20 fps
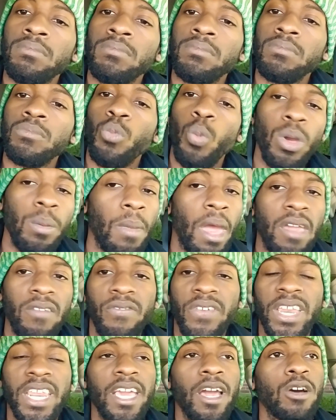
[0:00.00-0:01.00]
We made
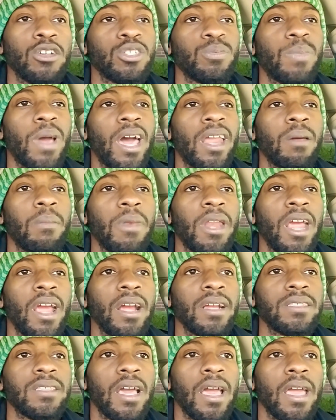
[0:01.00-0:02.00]
videos about him and
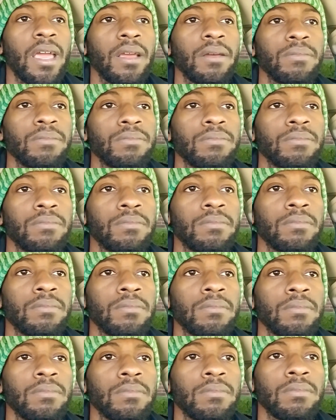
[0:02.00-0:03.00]
everything.
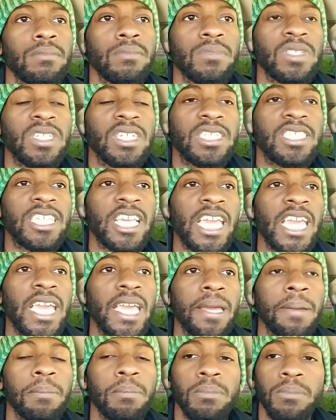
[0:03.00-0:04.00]
The
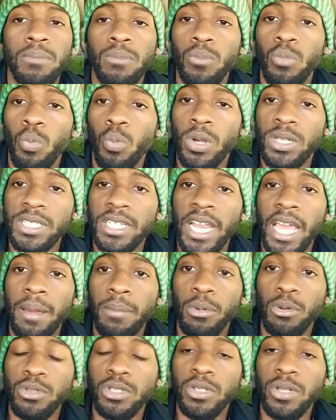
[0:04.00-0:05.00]
team wasn't
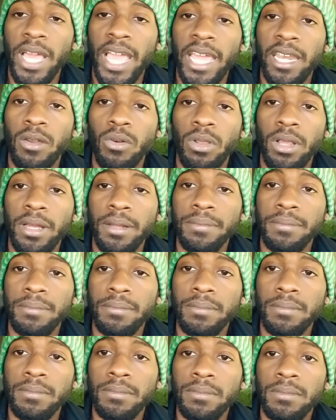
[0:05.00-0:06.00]
able to handle it.
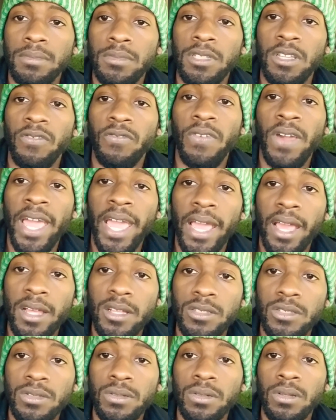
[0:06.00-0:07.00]
The
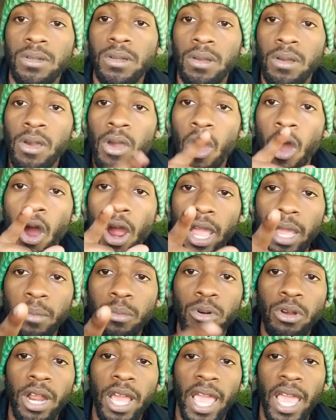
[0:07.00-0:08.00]
fans are
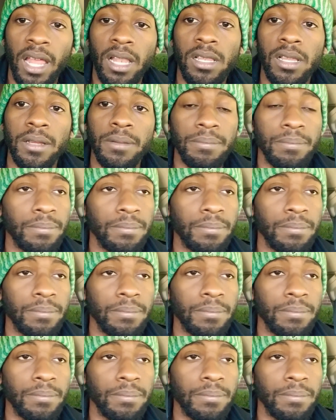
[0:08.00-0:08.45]
able to handle it.